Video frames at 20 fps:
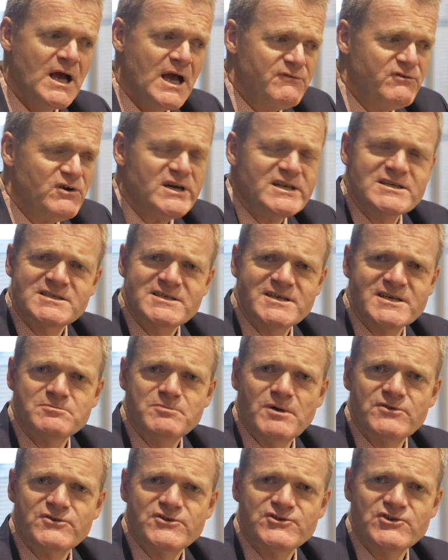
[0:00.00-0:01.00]
if I had a
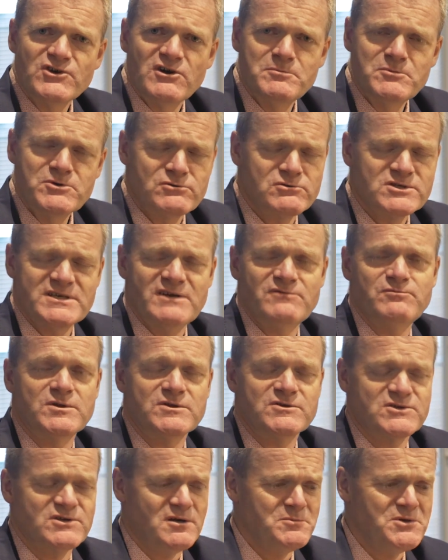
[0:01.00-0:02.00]
6-month assignment or a
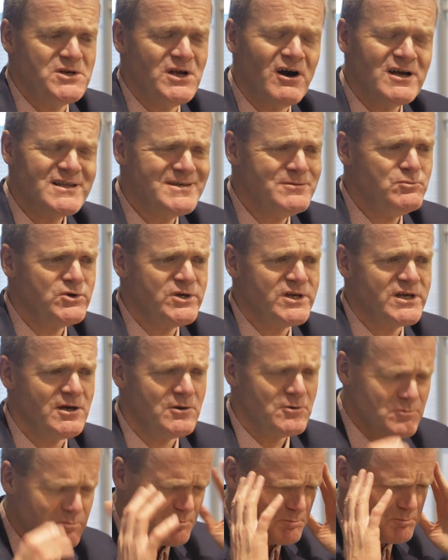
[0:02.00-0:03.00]
7-month assignment, I didn't want to
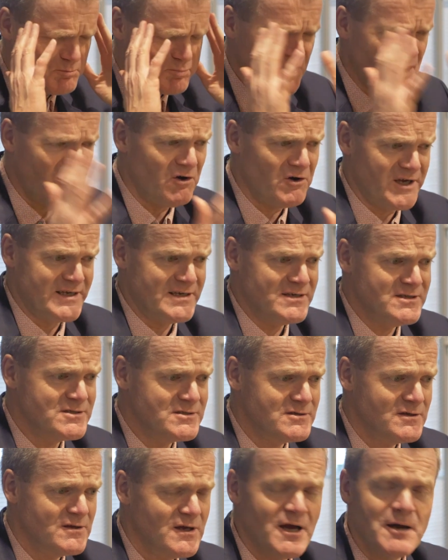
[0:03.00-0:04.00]
go
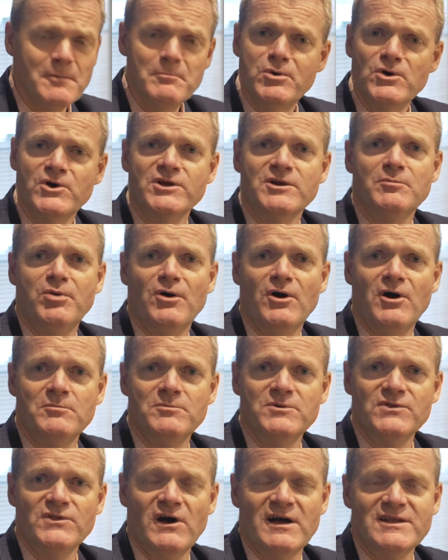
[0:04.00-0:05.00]
blind and book an
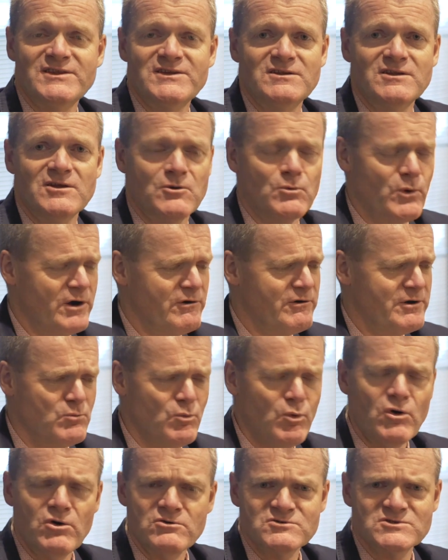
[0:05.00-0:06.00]
apartment that I didn't know where it
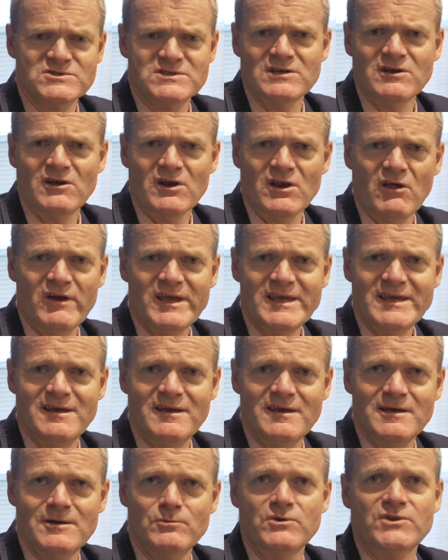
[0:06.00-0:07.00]
was. Did I like
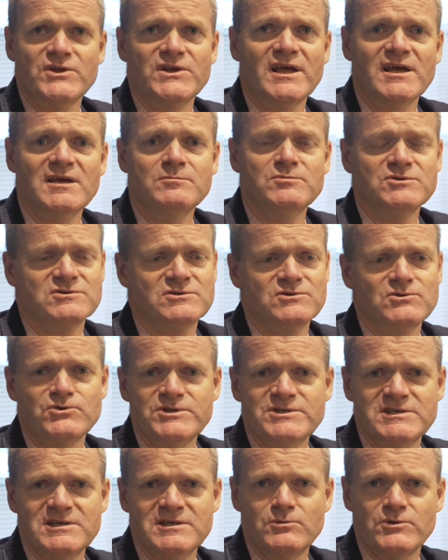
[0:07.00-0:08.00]
it? Were the neighbours
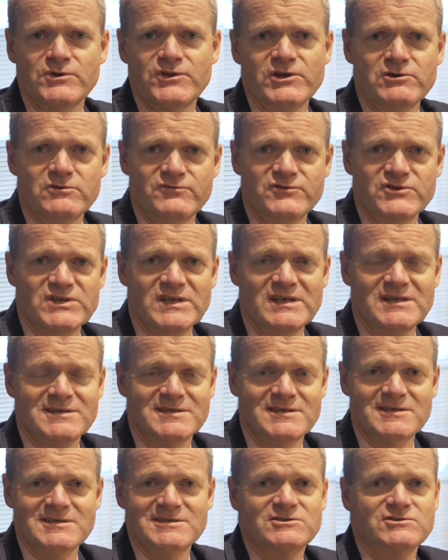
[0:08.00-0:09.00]
noisy? Were there good
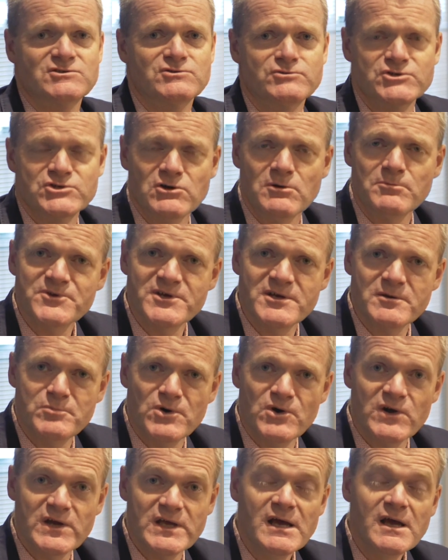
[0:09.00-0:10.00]
facilities? Is there a shop
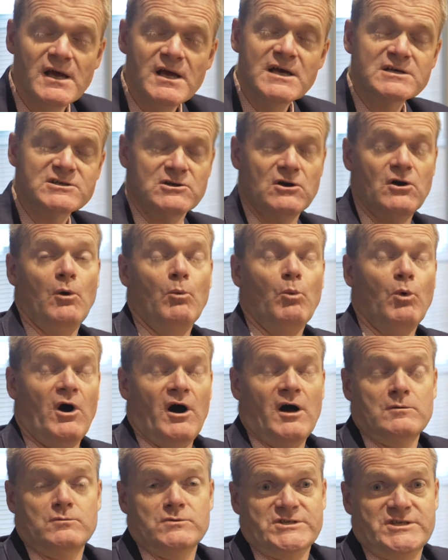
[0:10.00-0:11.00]
nearby? So what
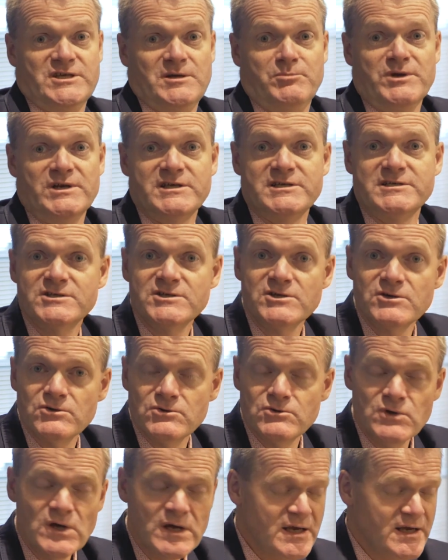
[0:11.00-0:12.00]
I would typically
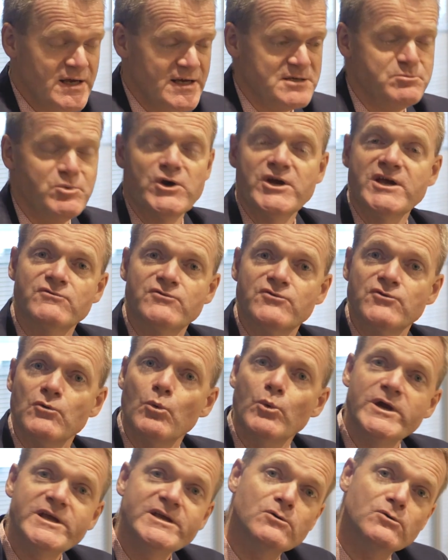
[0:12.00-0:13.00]
do is book it for a
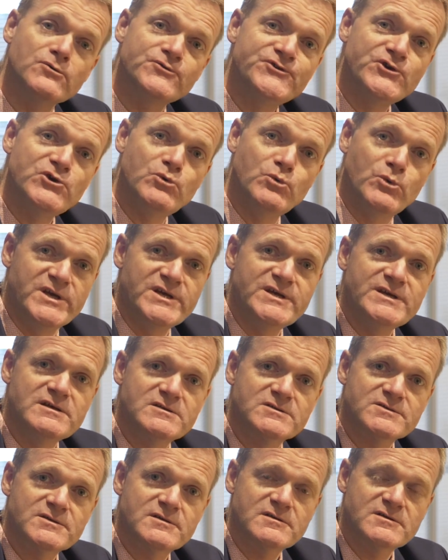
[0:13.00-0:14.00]
week or 2
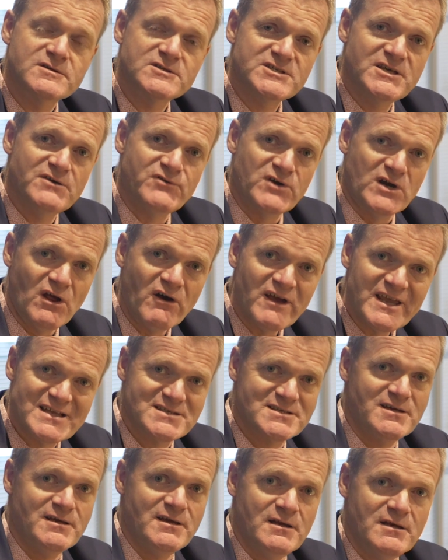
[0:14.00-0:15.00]
weeks, see if I
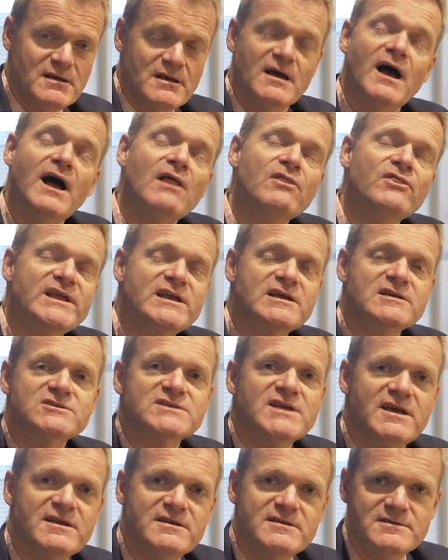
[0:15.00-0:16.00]
liked it, and then
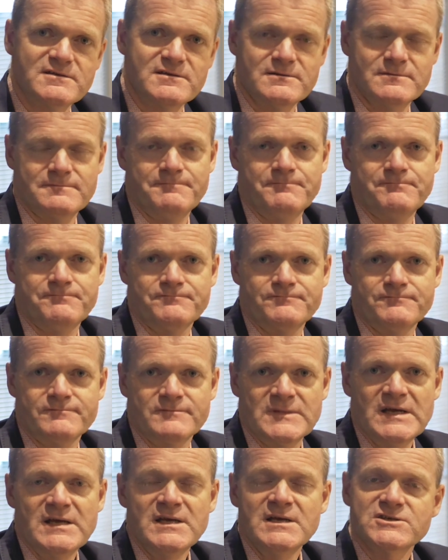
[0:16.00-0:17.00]
extend.
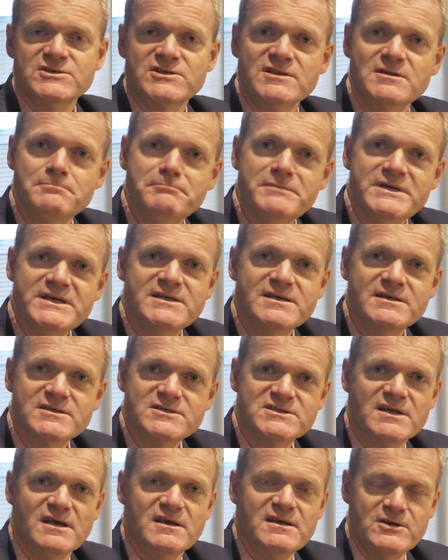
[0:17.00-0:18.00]
So the
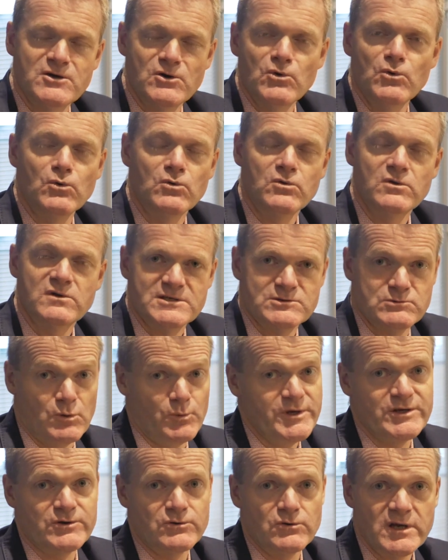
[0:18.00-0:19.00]
mid-stay call is what
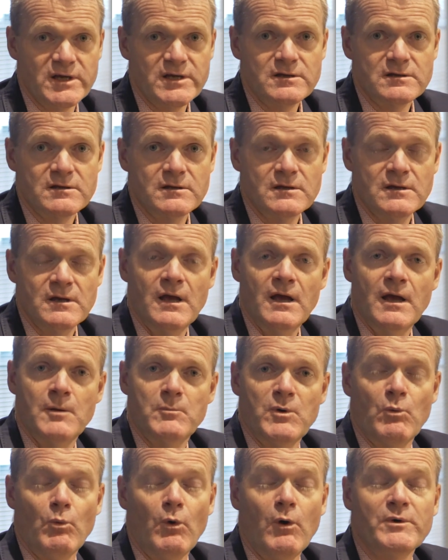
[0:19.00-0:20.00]
we call it.
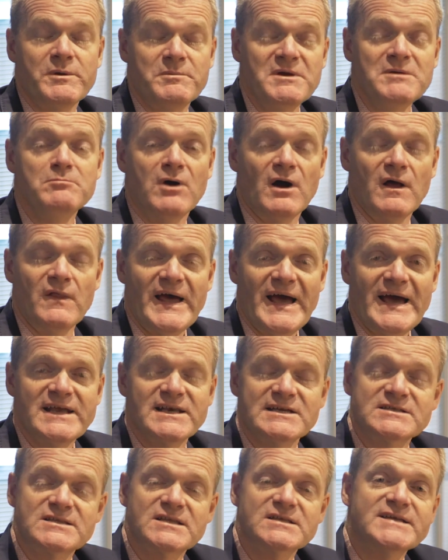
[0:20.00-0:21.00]
But what we mean by that
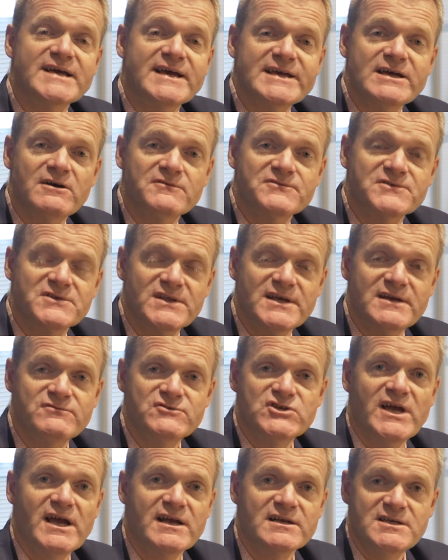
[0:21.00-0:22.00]
is the day after they've
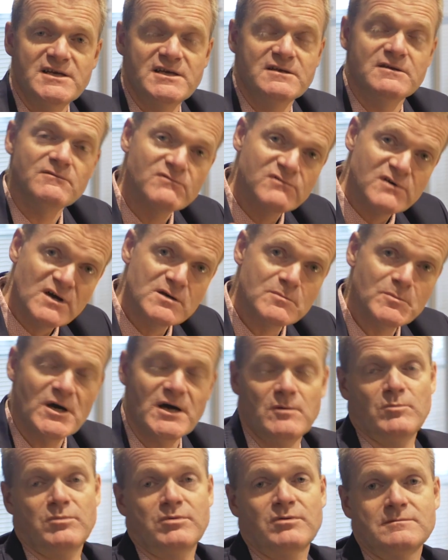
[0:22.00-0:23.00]
checked in, phone them
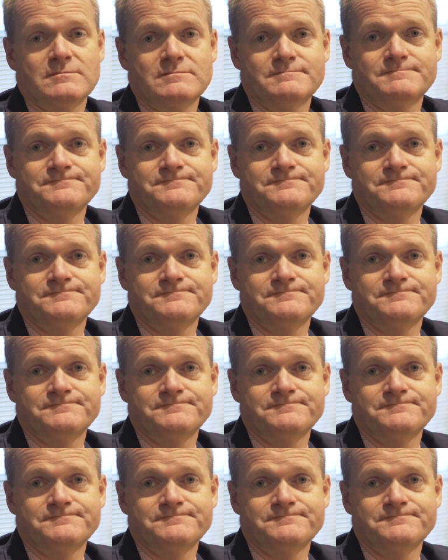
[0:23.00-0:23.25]
up.